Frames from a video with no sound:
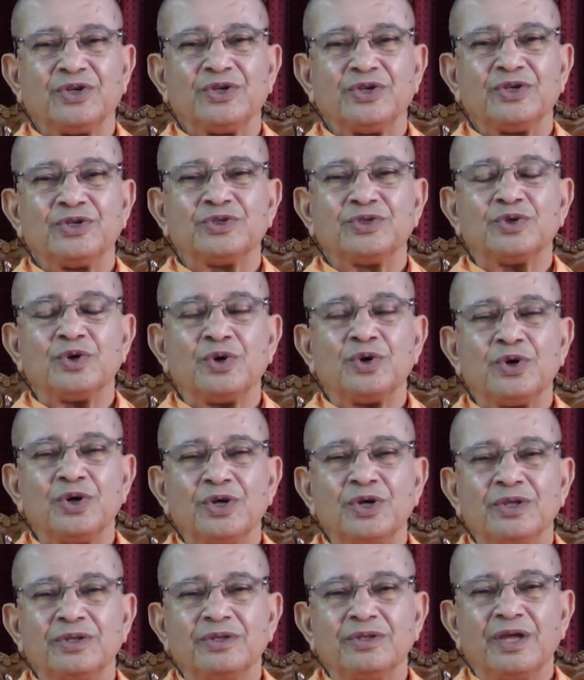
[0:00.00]
So
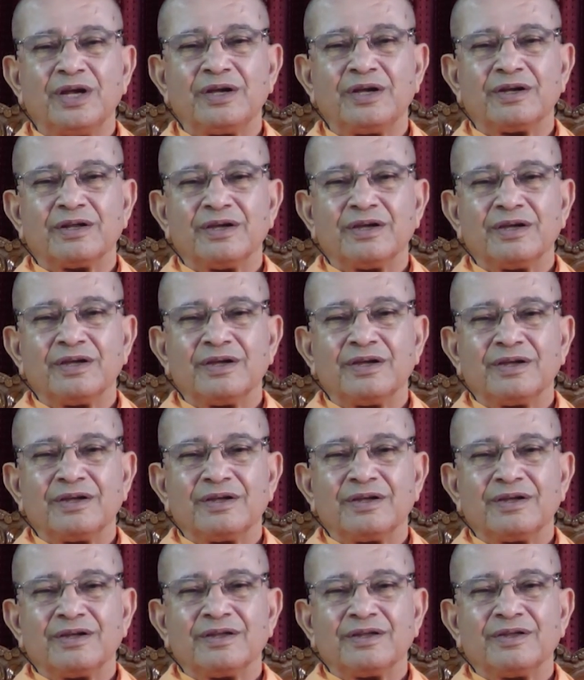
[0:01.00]
that
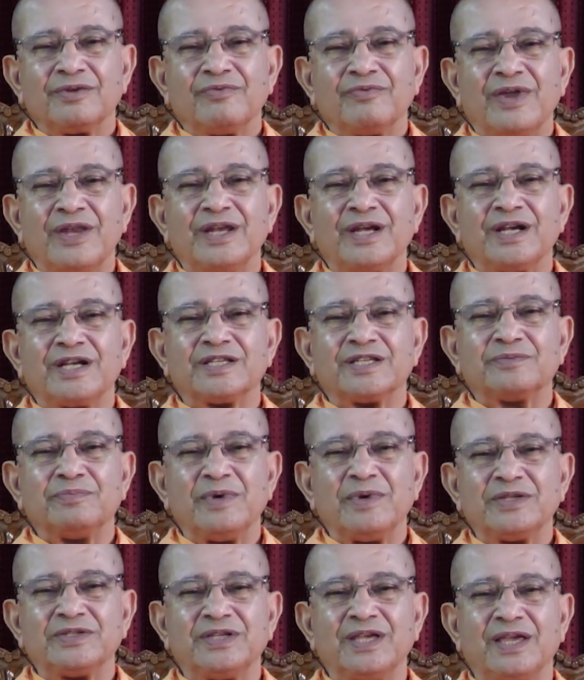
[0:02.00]
when it is
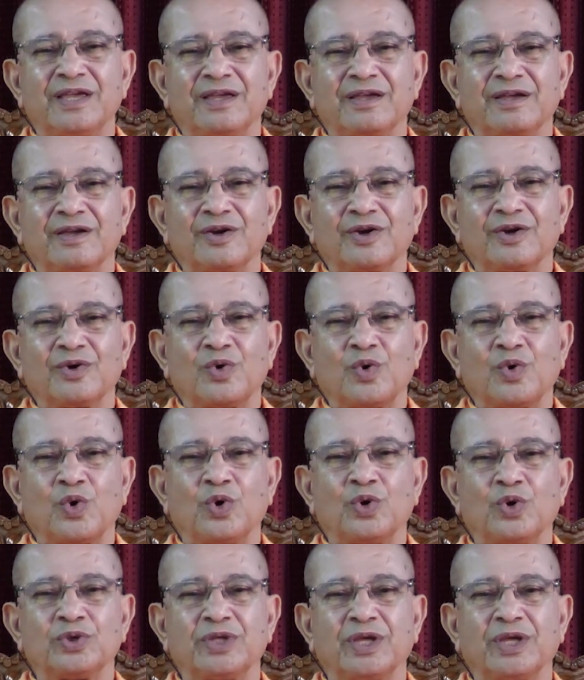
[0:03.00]
missing,
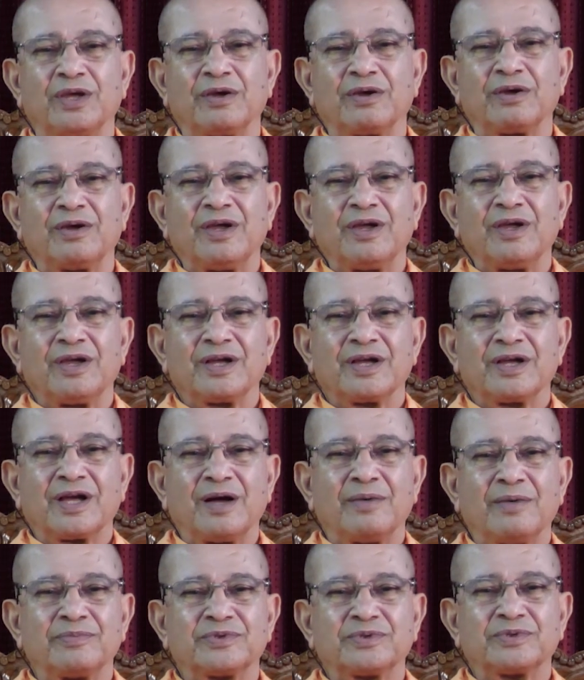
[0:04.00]
whole thing
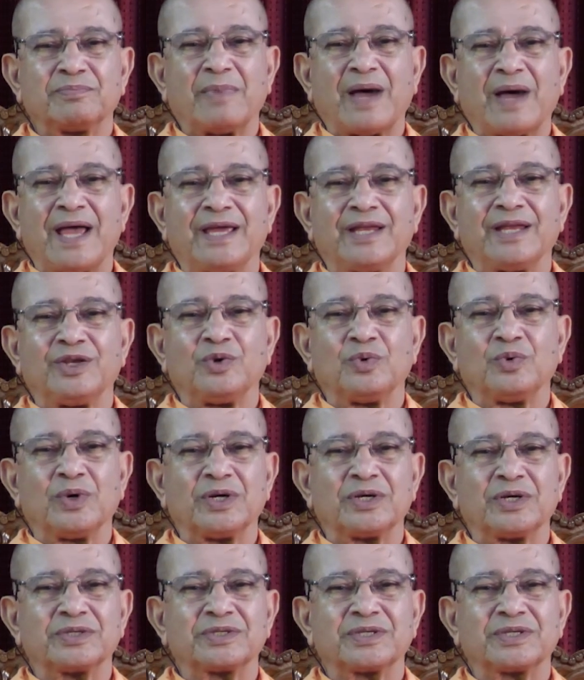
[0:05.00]
comes mine,
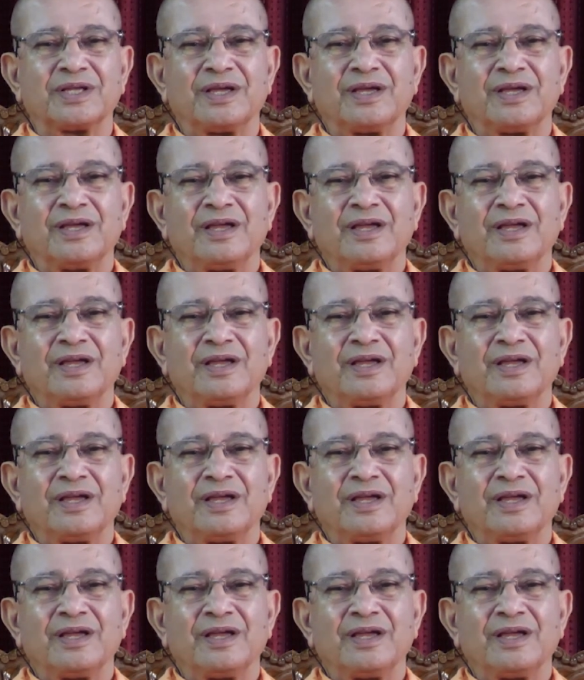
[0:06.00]
yours.